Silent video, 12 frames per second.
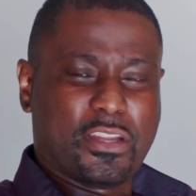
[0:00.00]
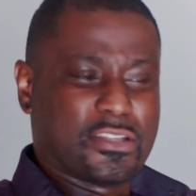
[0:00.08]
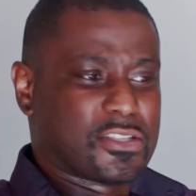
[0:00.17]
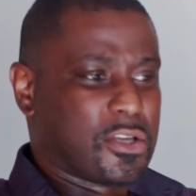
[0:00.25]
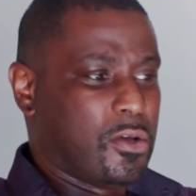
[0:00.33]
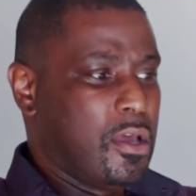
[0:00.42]
And
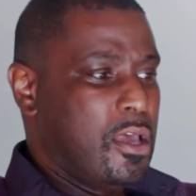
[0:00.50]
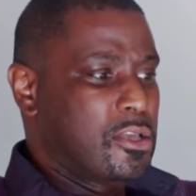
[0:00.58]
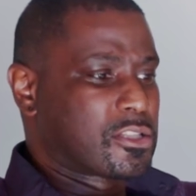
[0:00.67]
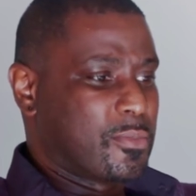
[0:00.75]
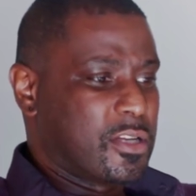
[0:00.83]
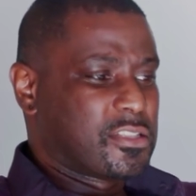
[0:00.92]
so
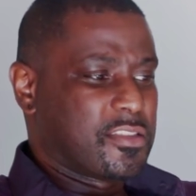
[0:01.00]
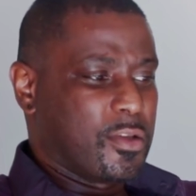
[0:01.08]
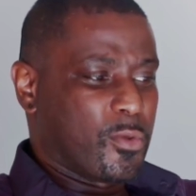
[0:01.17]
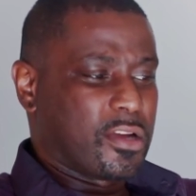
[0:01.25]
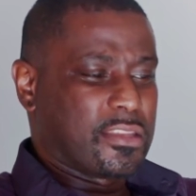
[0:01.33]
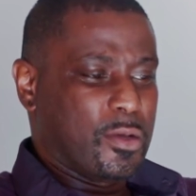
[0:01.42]
much of the
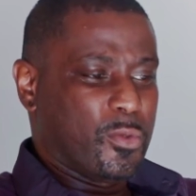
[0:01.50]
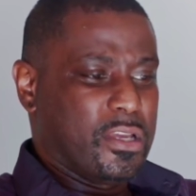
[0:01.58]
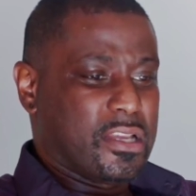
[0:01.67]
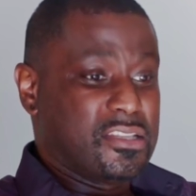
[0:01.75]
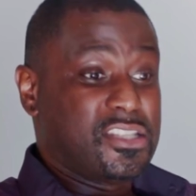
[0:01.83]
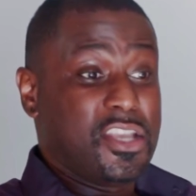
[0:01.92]
work that we
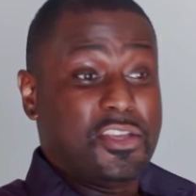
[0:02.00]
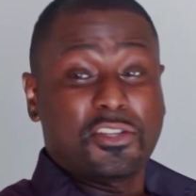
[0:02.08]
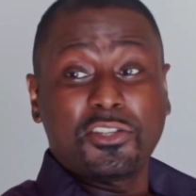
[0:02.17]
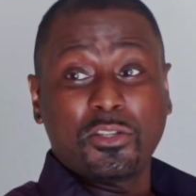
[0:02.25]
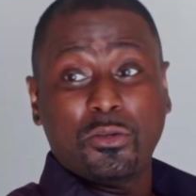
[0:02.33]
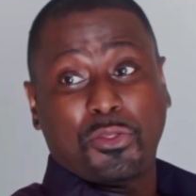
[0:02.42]
continue to
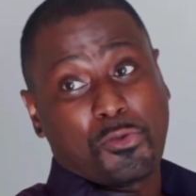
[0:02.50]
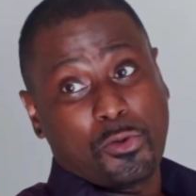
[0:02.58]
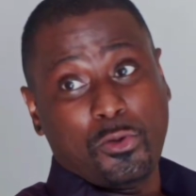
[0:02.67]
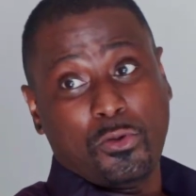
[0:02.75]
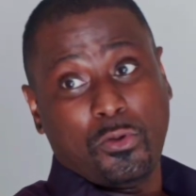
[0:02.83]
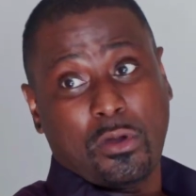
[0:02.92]
do
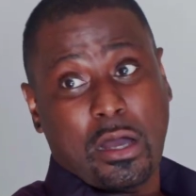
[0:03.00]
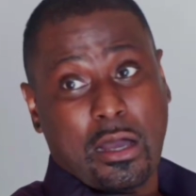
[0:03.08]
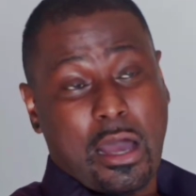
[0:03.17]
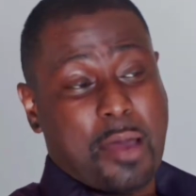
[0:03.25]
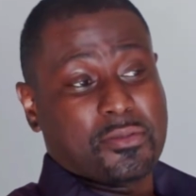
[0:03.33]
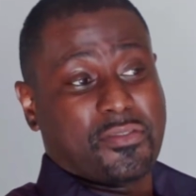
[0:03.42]
through
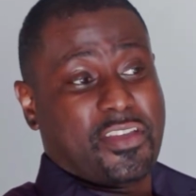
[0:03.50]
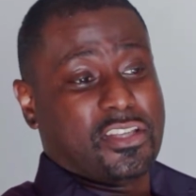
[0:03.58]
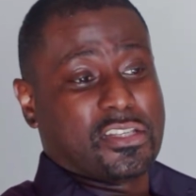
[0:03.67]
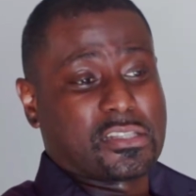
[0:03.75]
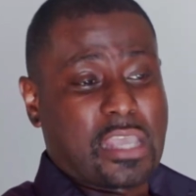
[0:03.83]
observations